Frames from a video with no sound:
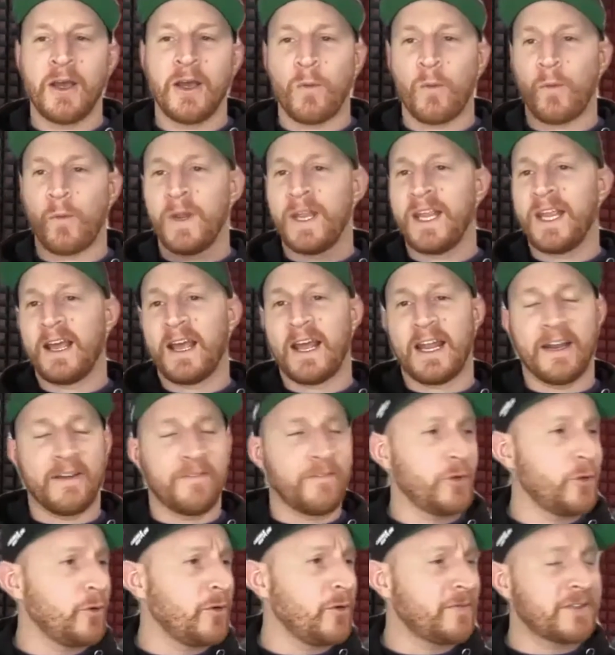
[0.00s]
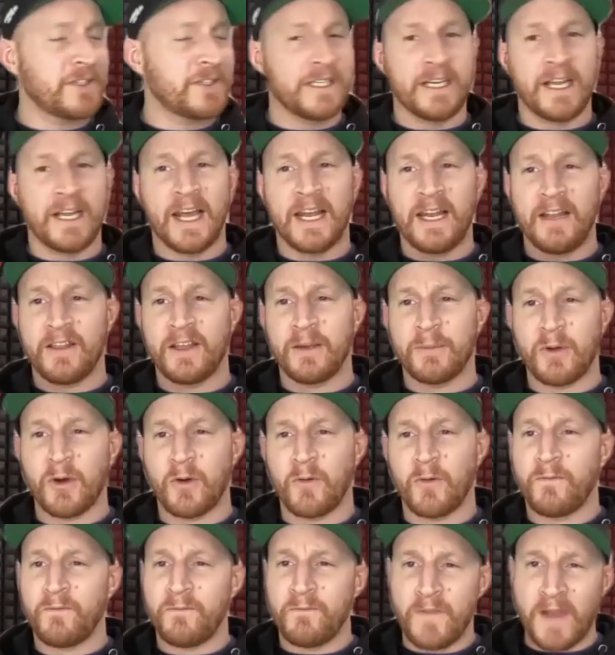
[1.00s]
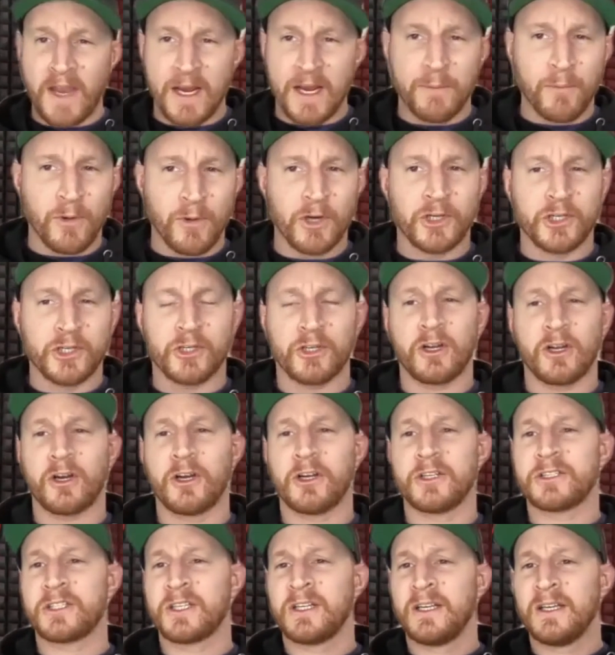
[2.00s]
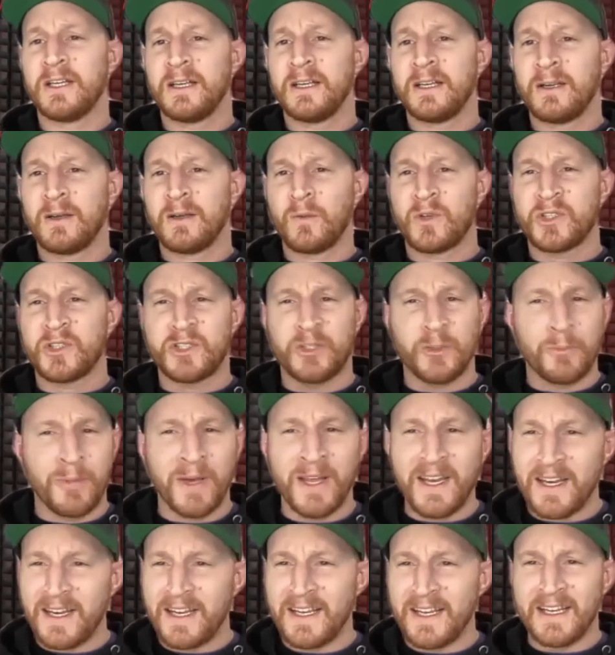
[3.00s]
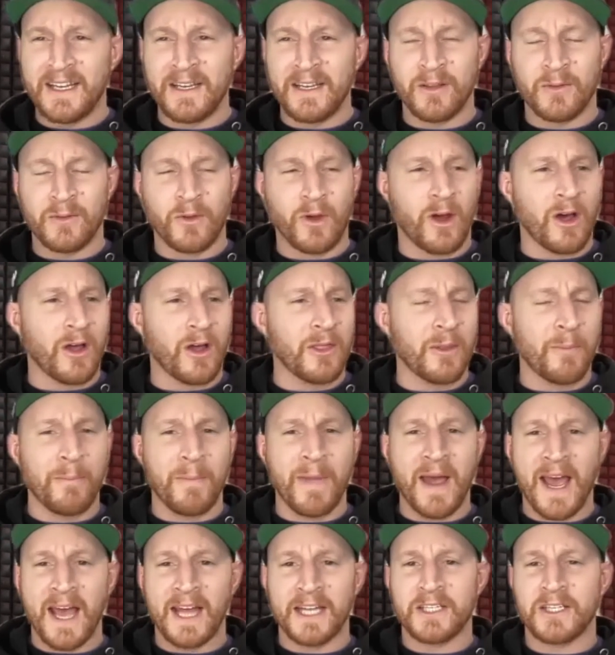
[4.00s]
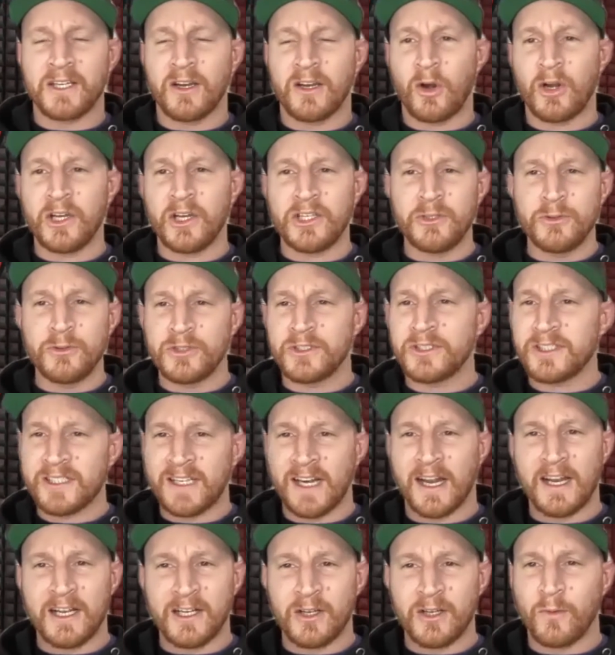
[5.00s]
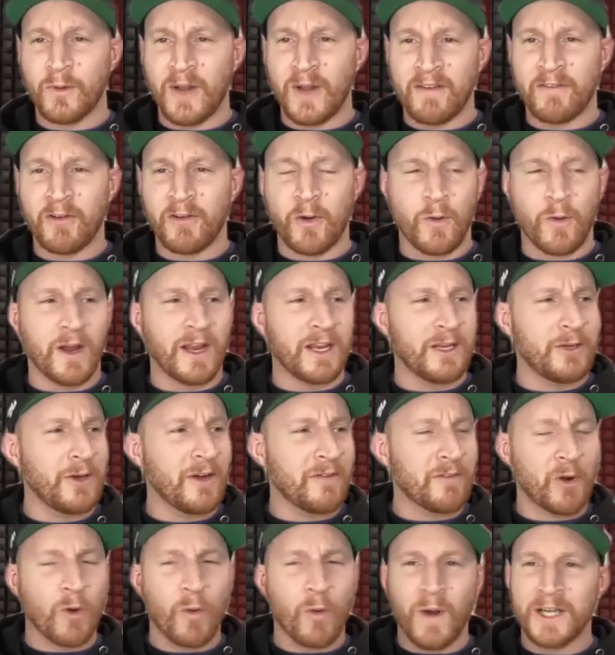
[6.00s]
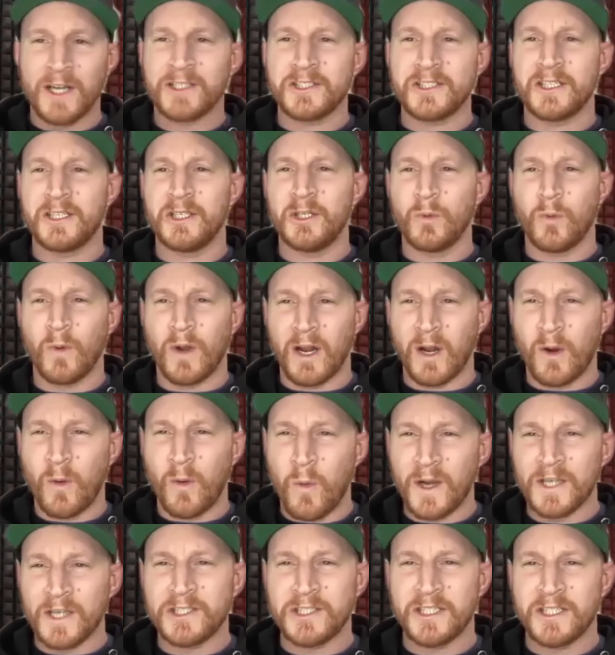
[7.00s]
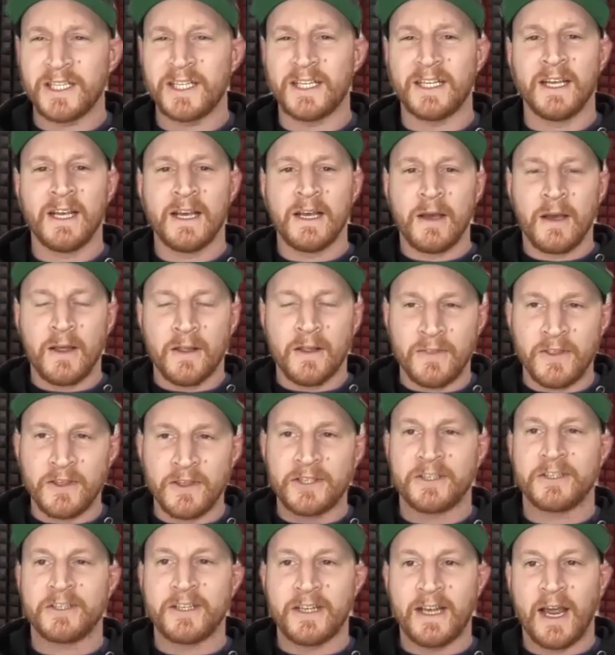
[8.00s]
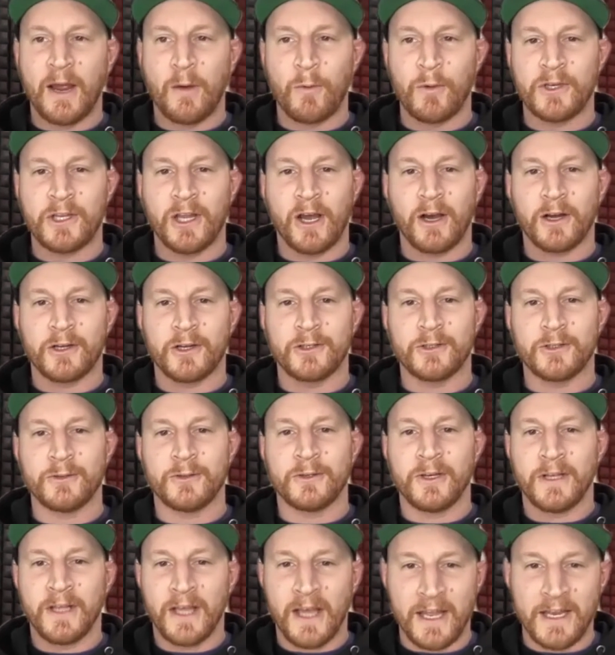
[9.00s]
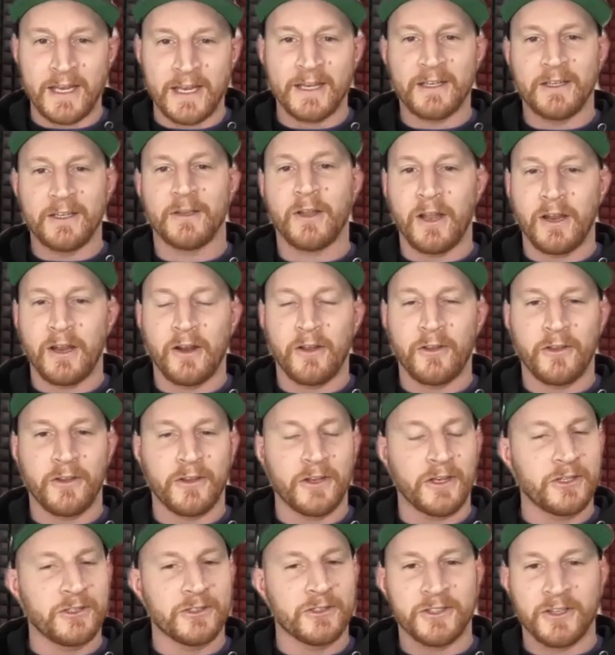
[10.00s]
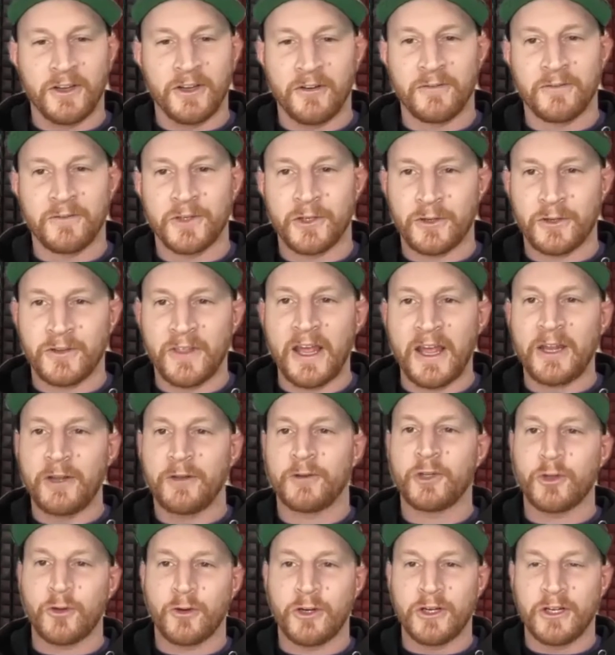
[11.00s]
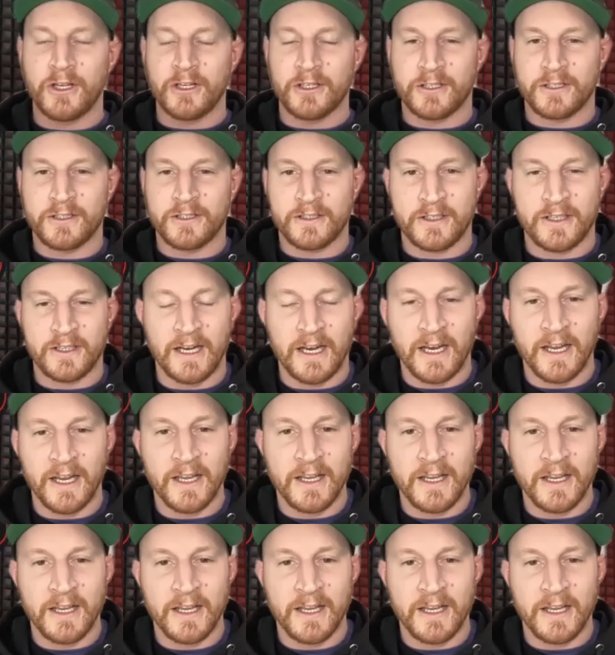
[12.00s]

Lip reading: And if you have seen anything about fake martial arts, stupidity on the mat, or you just kind of don't have you have a question, you want to question it, this is the guy we talk to, and none other than yourself, sir. Thank you for joining us today.